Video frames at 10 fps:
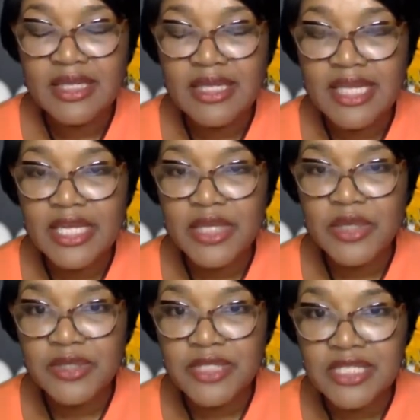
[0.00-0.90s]
get
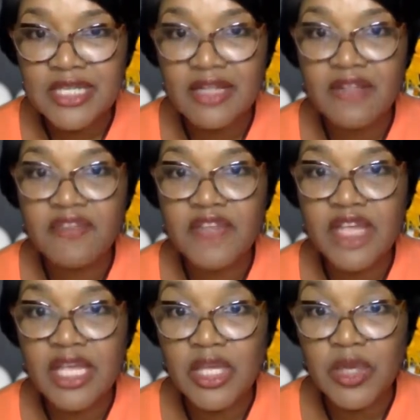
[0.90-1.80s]
yourself a